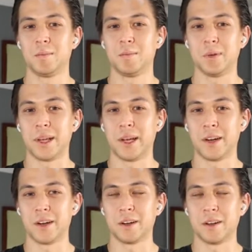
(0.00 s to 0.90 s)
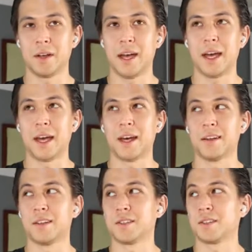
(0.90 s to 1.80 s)
player,
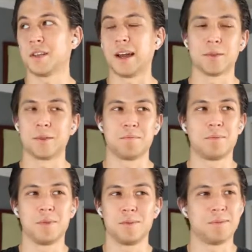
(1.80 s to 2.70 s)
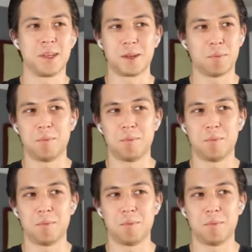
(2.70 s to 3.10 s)
and I don't think